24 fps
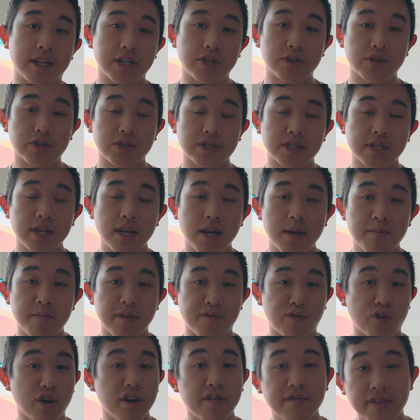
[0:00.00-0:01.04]
interest
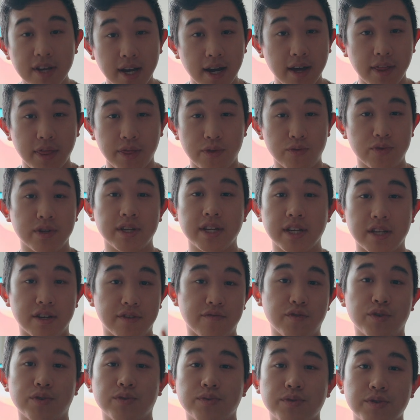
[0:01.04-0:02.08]
before I even got 3
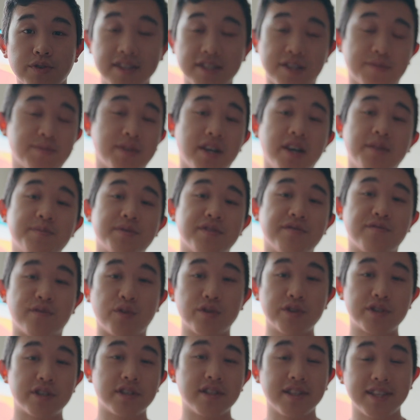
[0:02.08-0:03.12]
interviews. Sometimes,
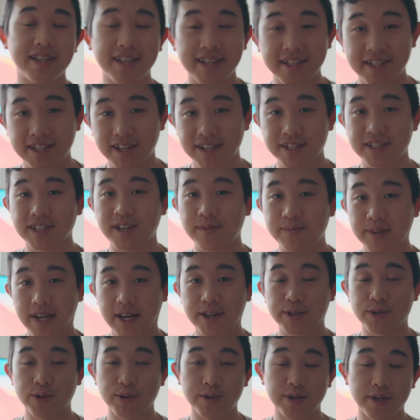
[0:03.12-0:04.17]
unfortunately, it does come
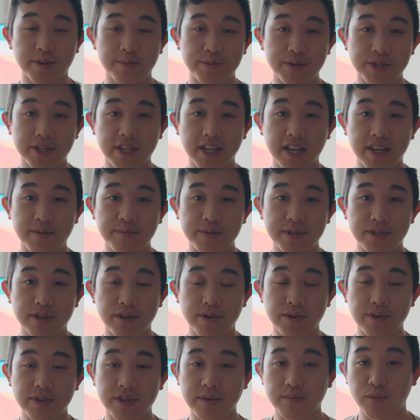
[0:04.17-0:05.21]
down to a numbers game,
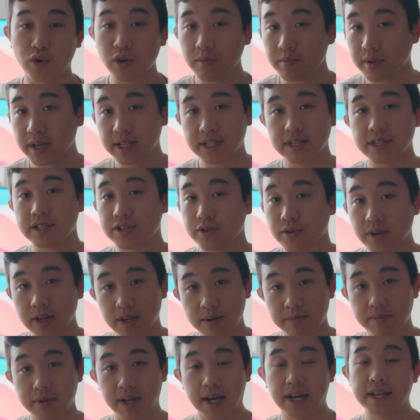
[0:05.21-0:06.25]
so the more places you can
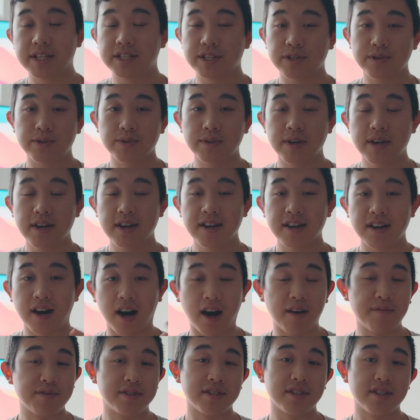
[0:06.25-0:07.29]
apply to,
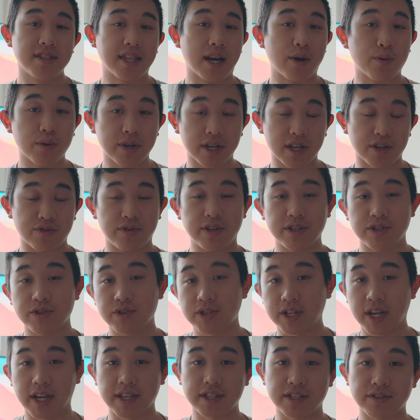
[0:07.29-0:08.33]
obviously that will increase your
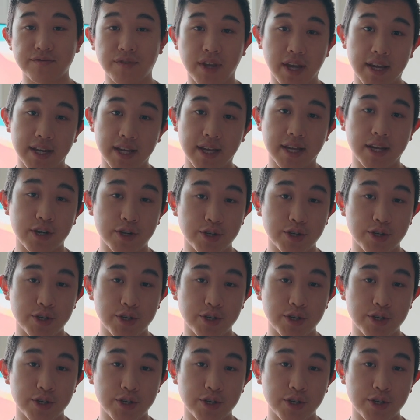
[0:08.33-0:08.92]
chances of getting an